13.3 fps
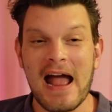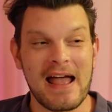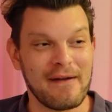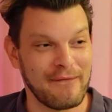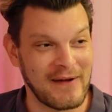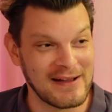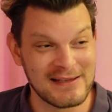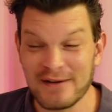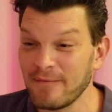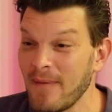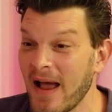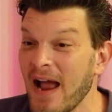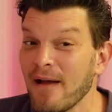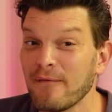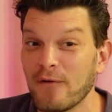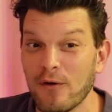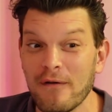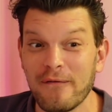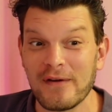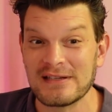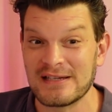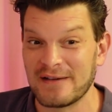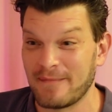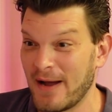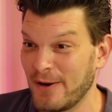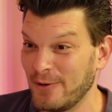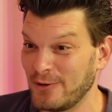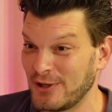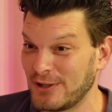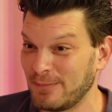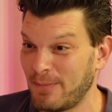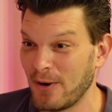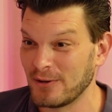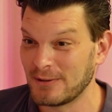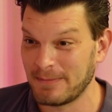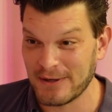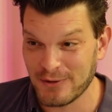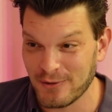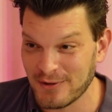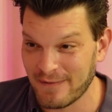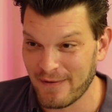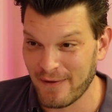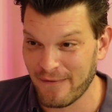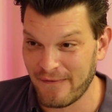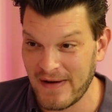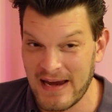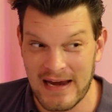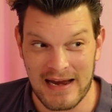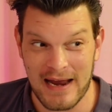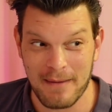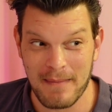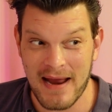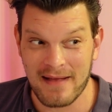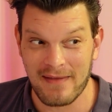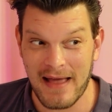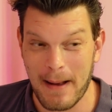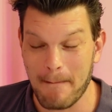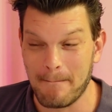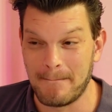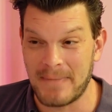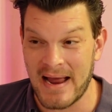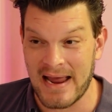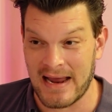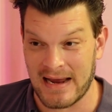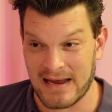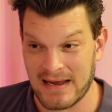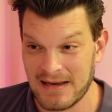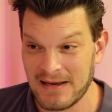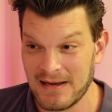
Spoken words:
I have girlfriends of mine who just post pictures of their feet and make like bank.